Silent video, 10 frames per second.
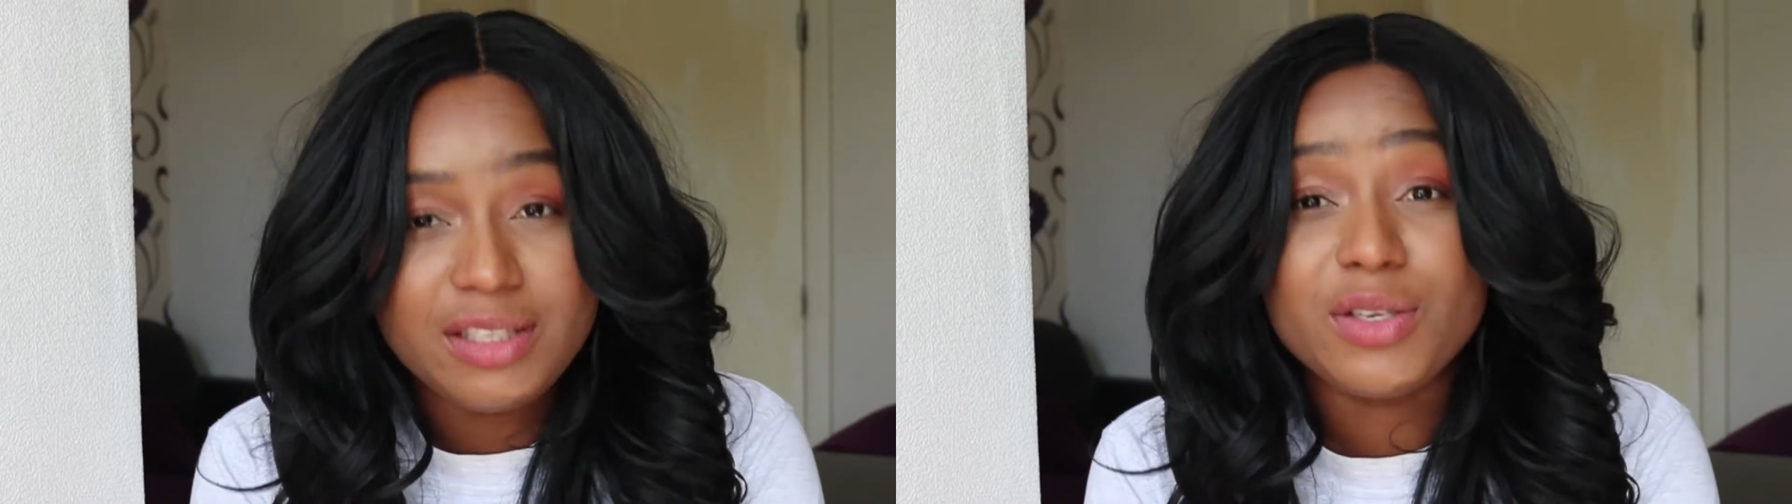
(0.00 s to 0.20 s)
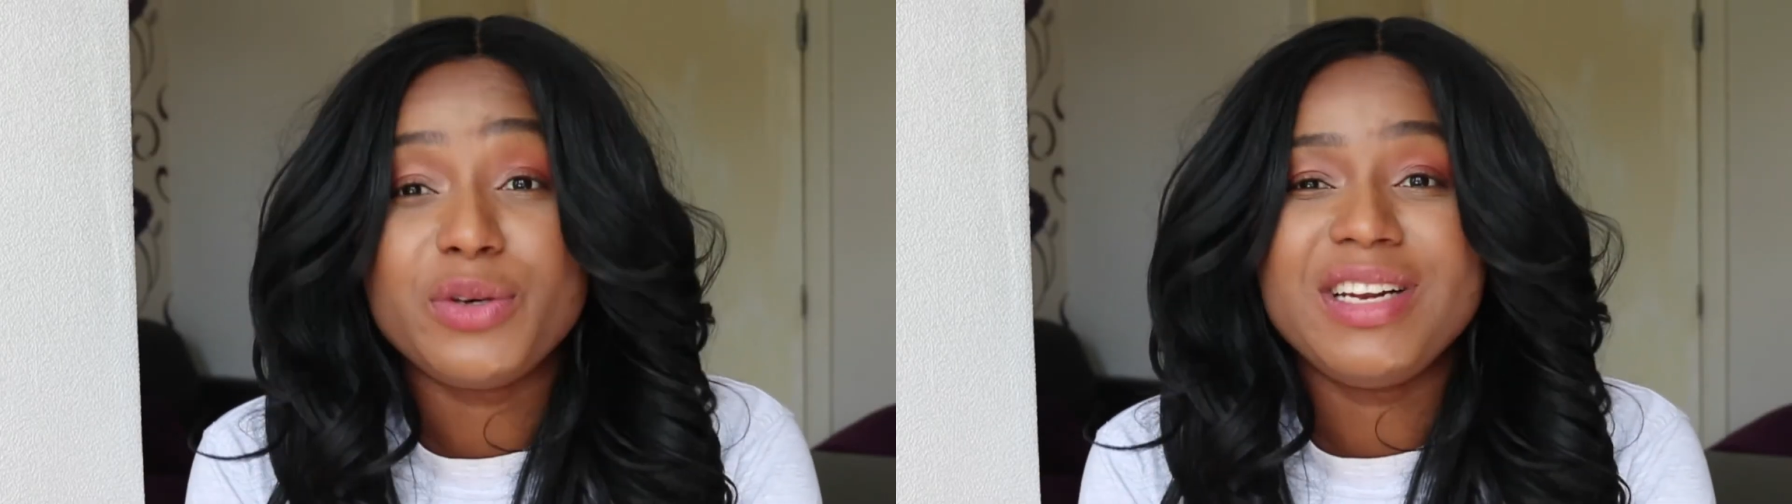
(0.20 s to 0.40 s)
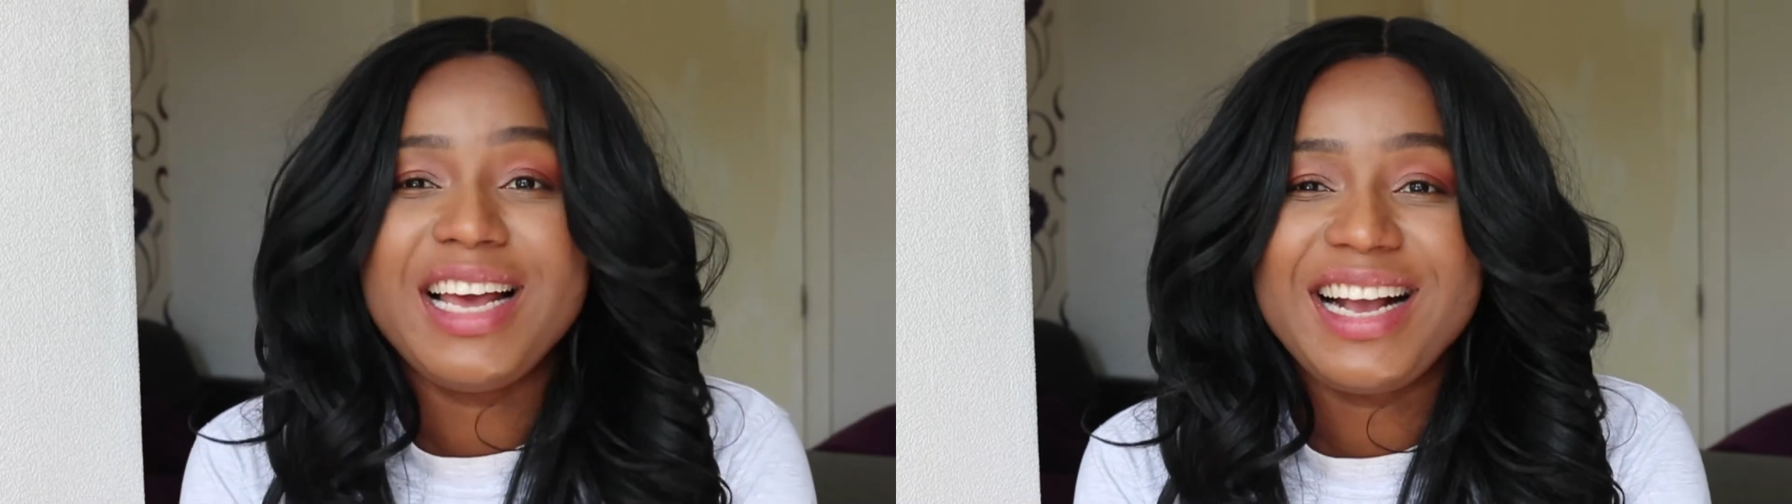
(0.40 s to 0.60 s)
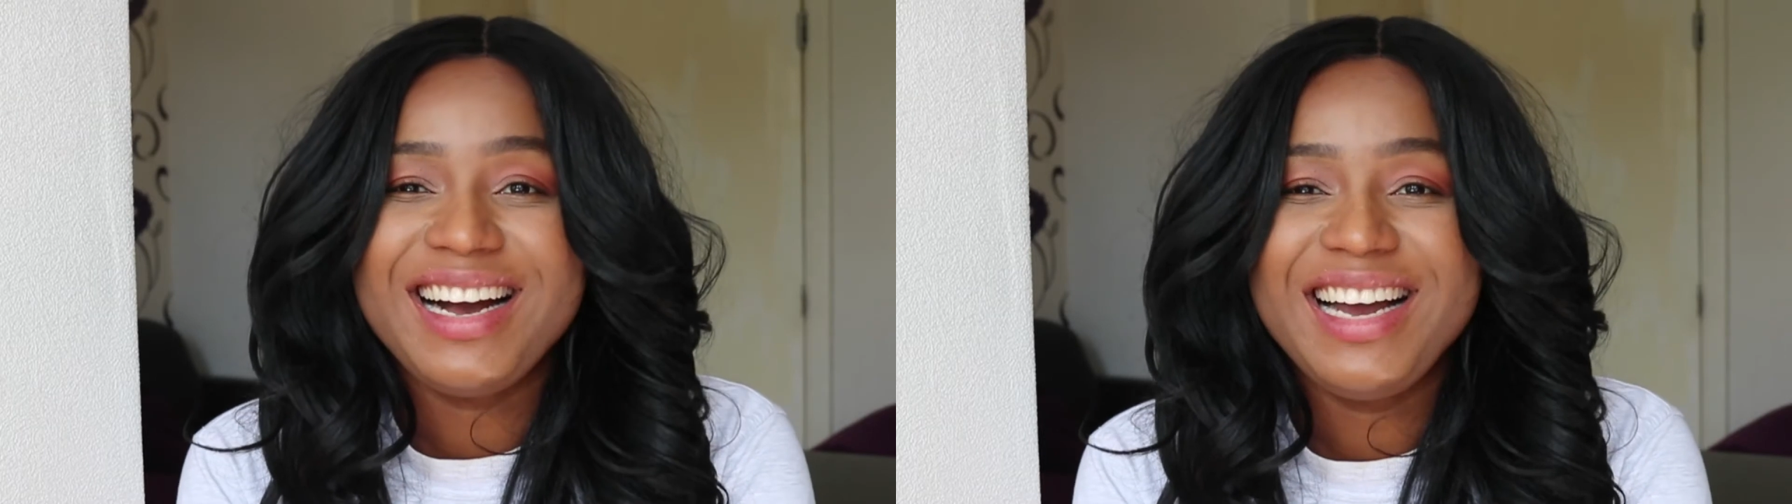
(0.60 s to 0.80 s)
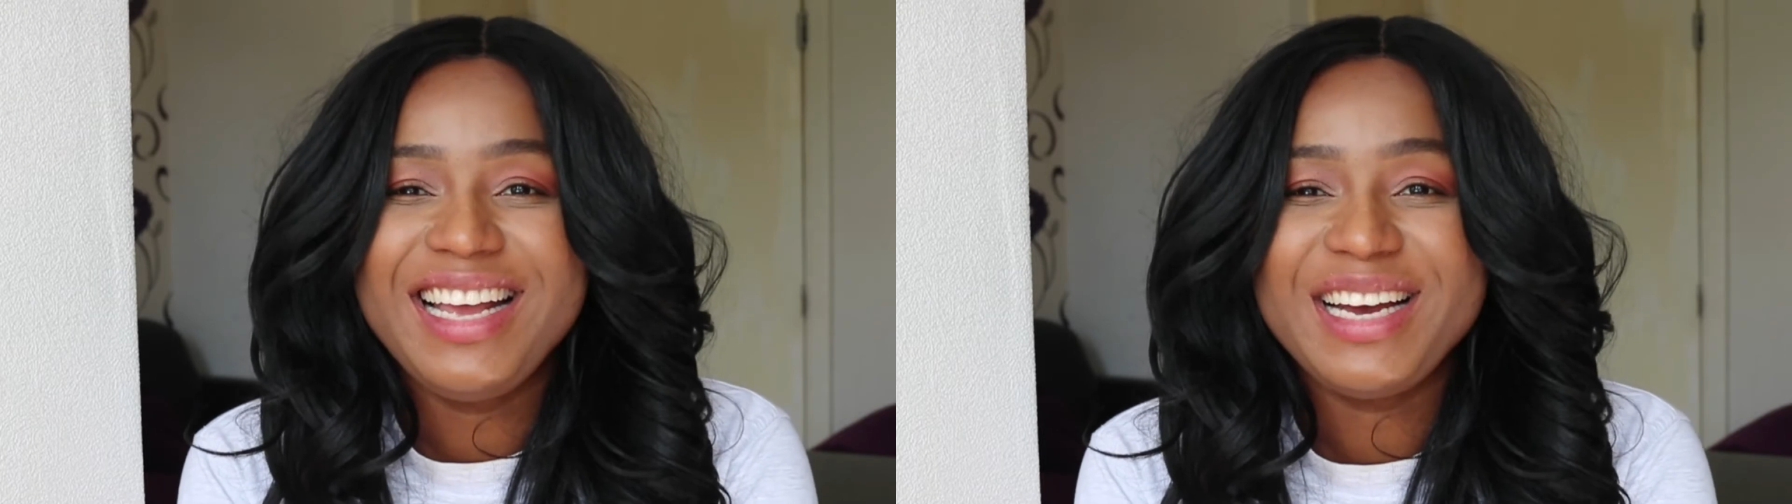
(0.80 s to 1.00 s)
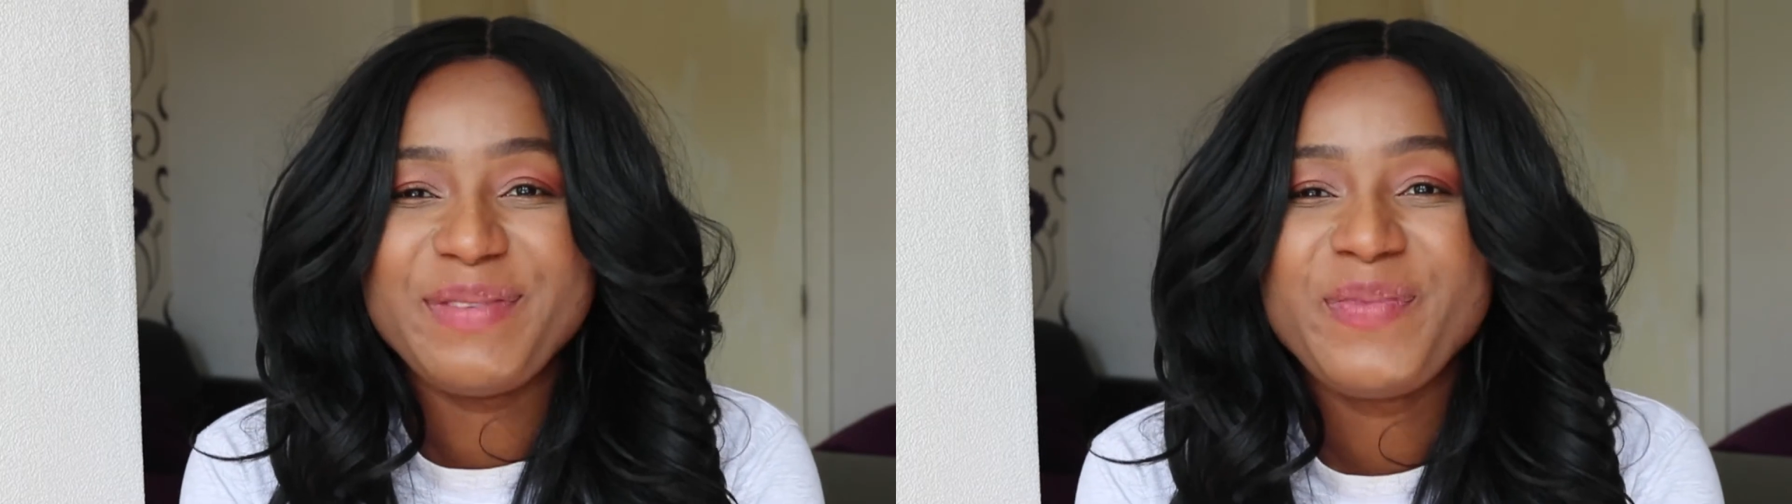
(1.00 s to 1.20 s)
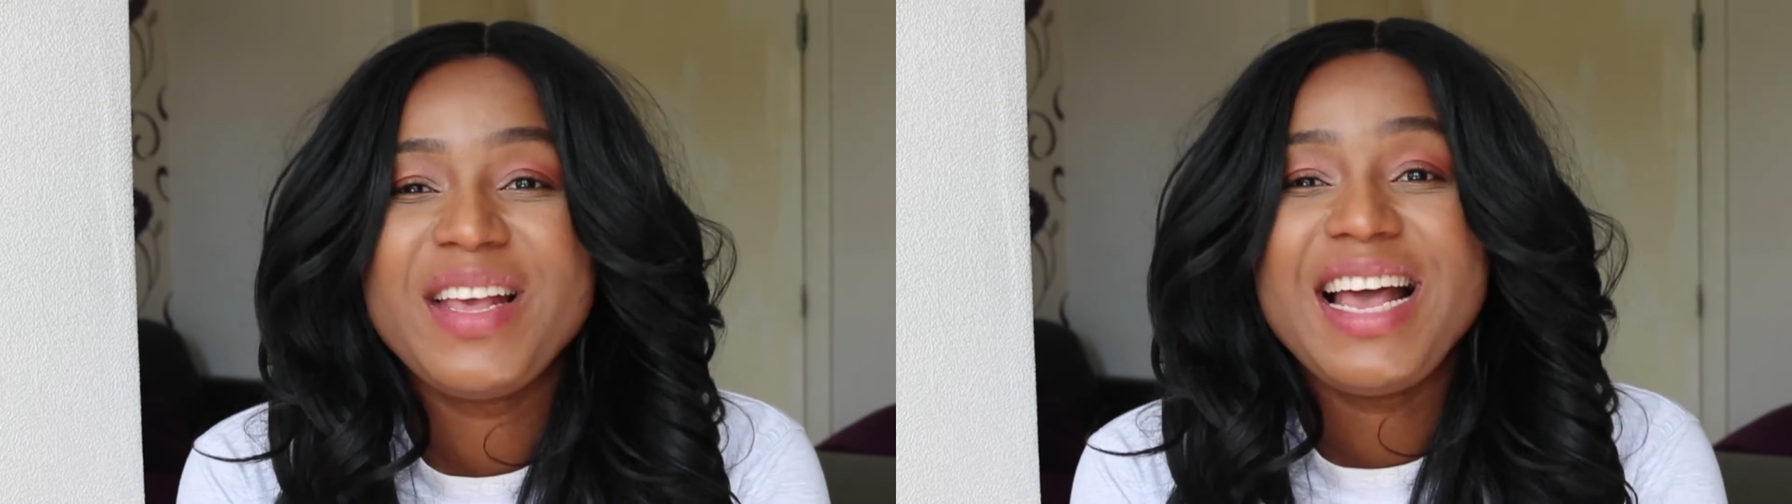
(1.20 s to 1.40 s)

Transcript: tone like I am,